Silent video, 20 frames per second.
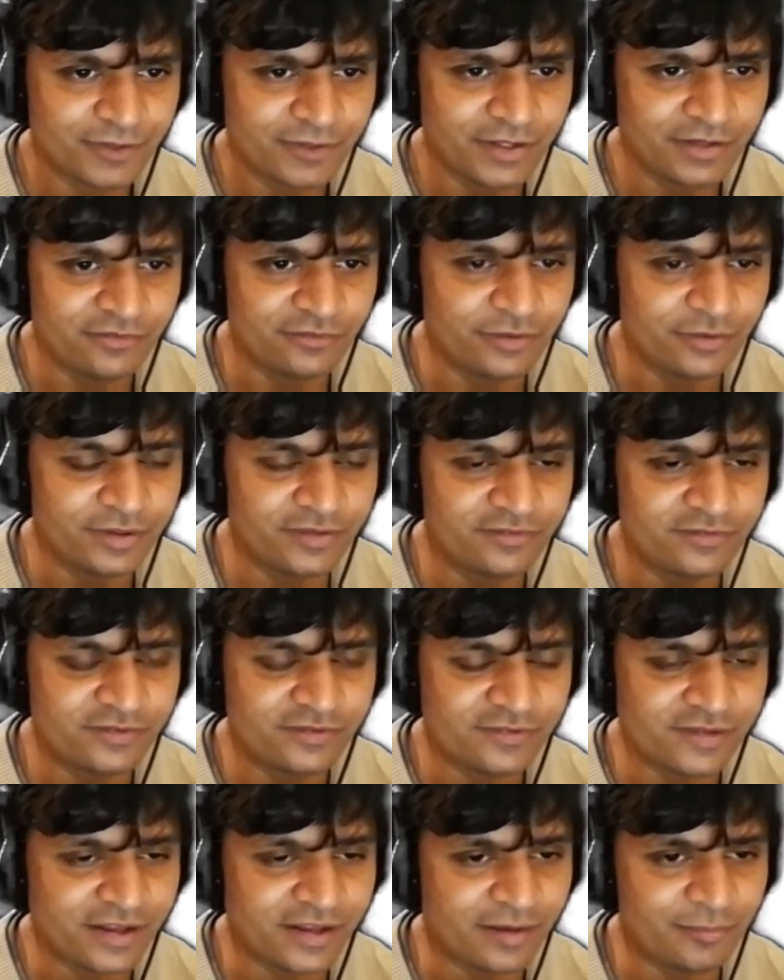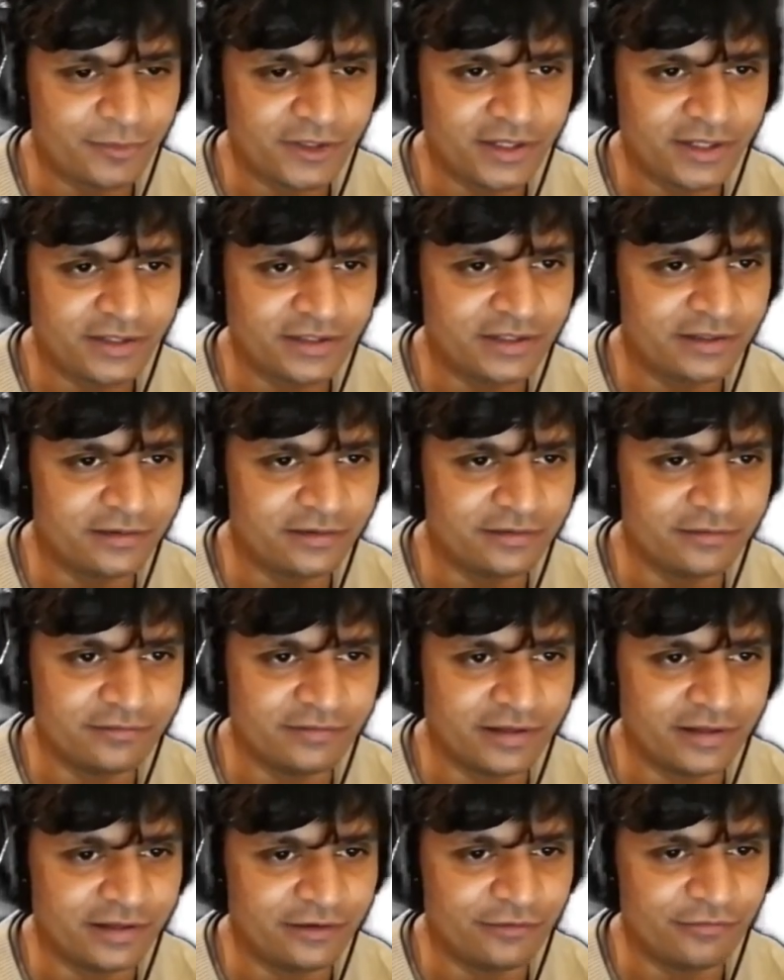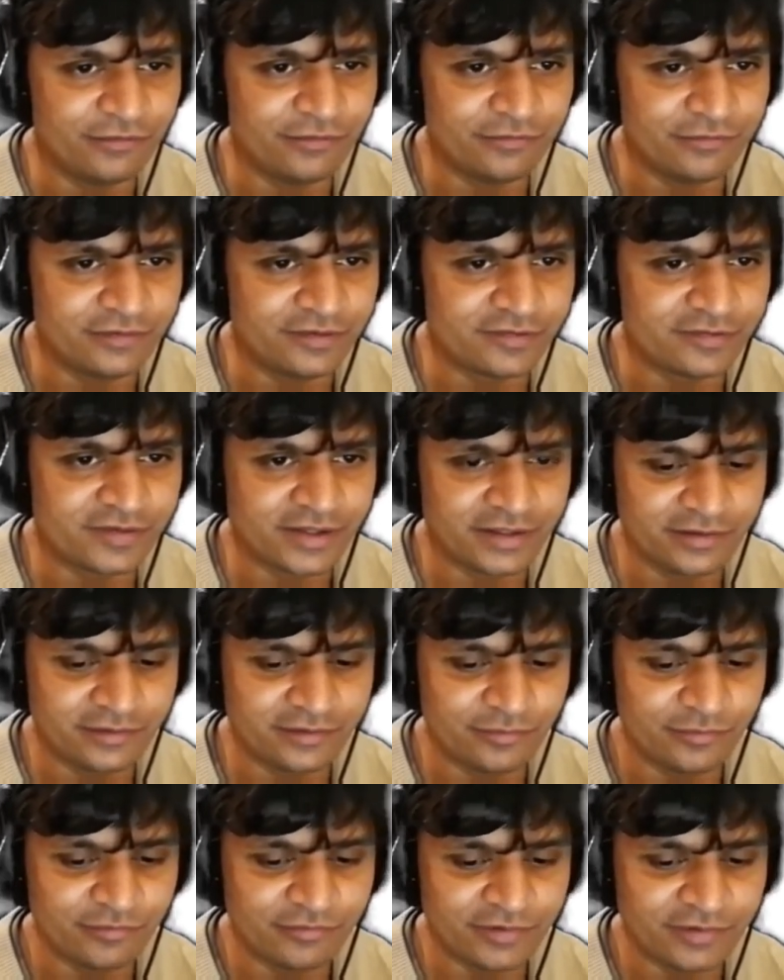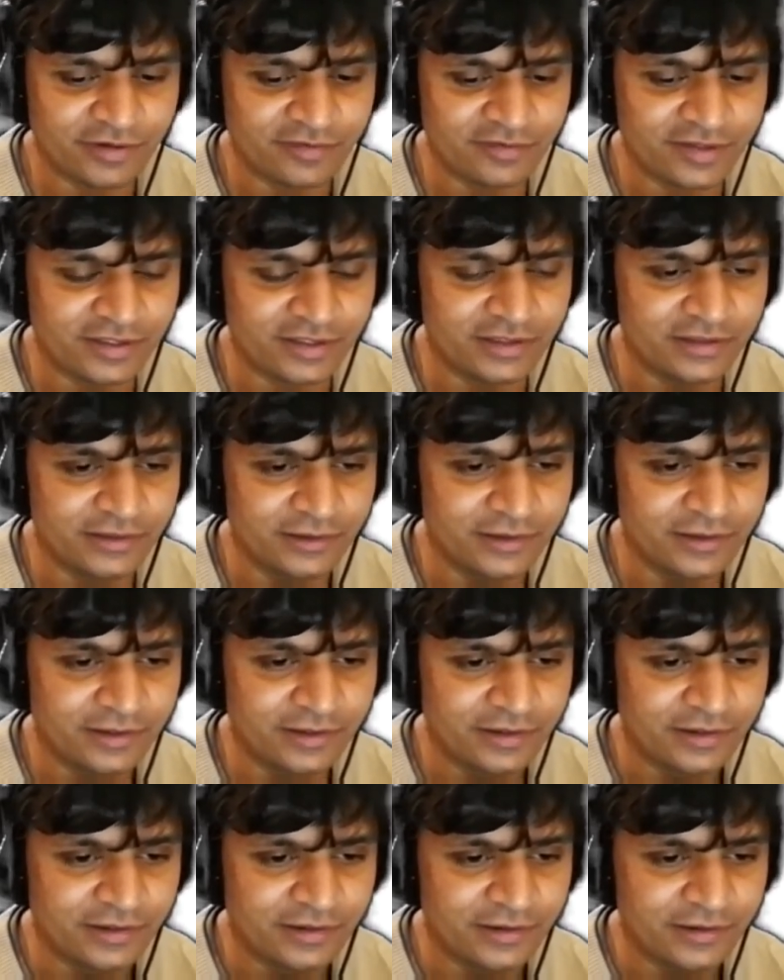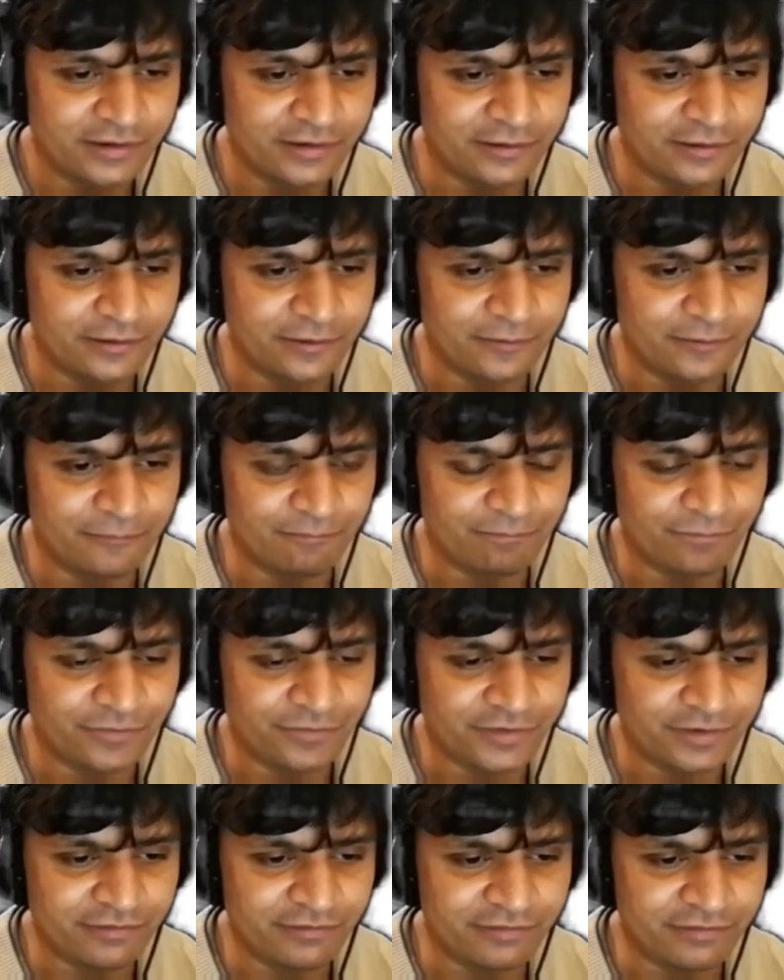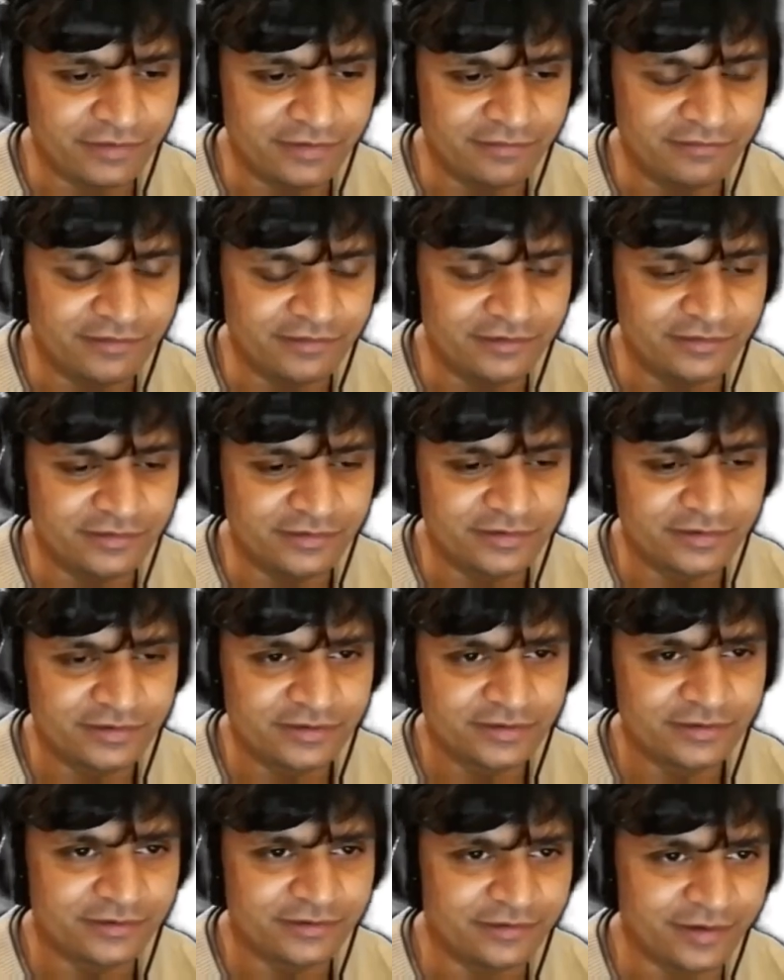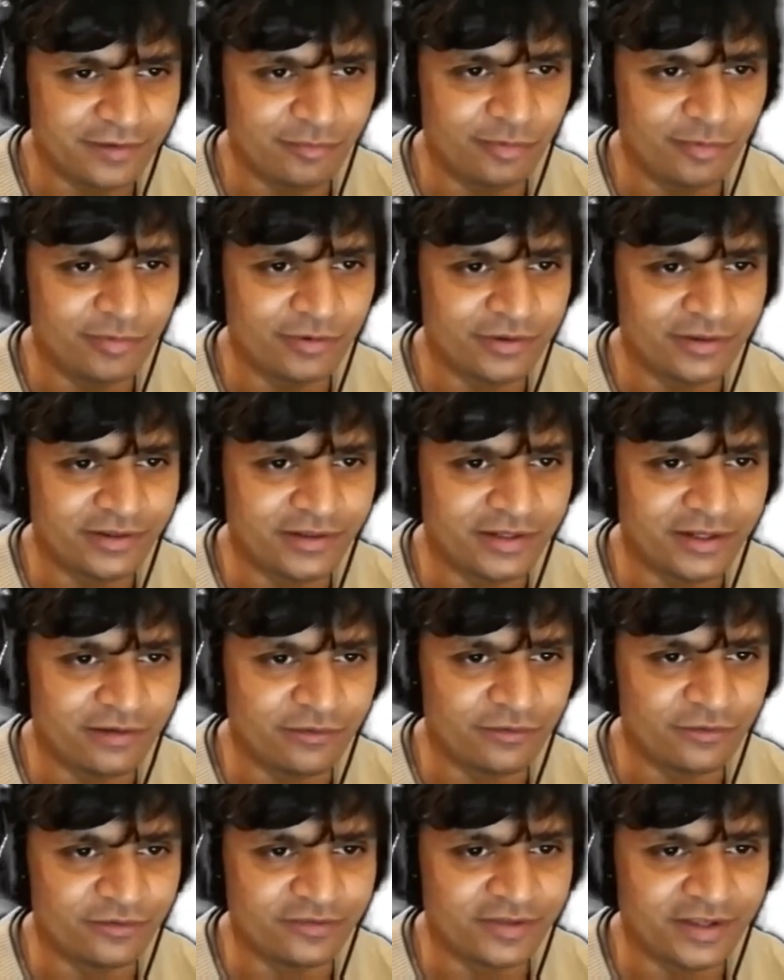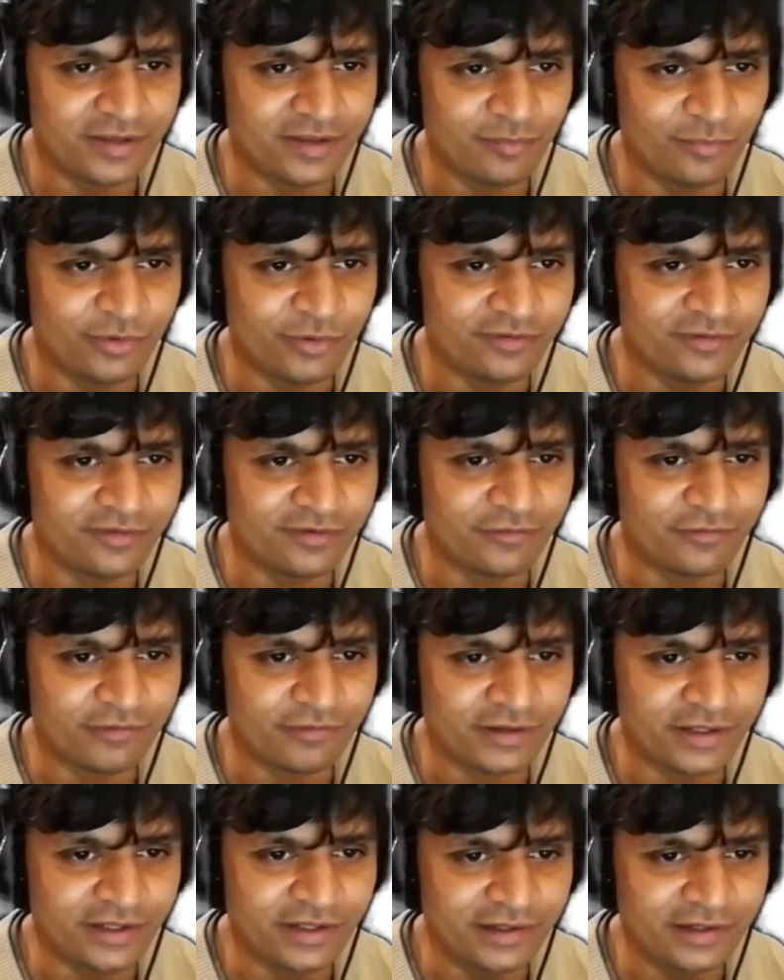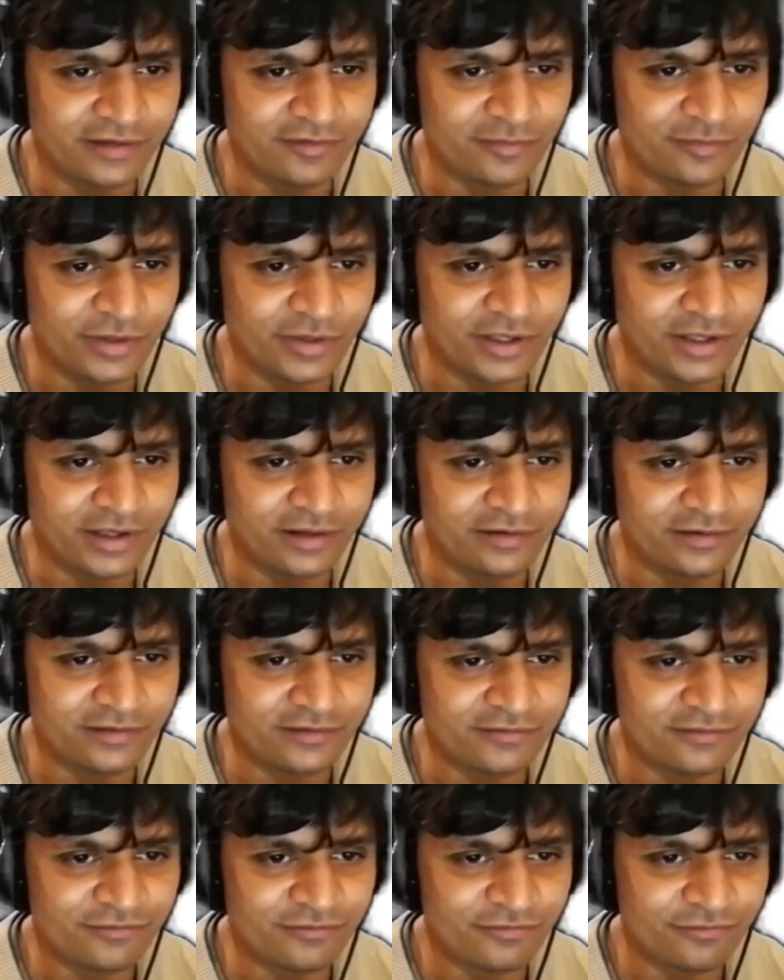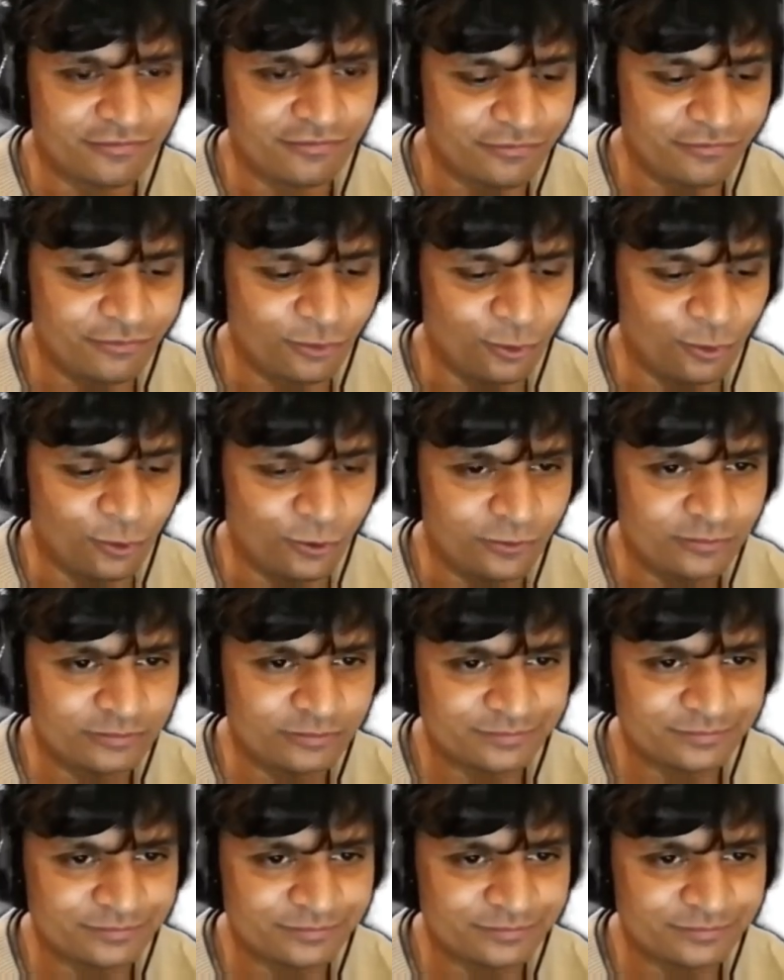Okay, so it's just updating the value of the first item. If I said if 11, okay, maybe not 10 because 10 prints out funny. Let's make it 4.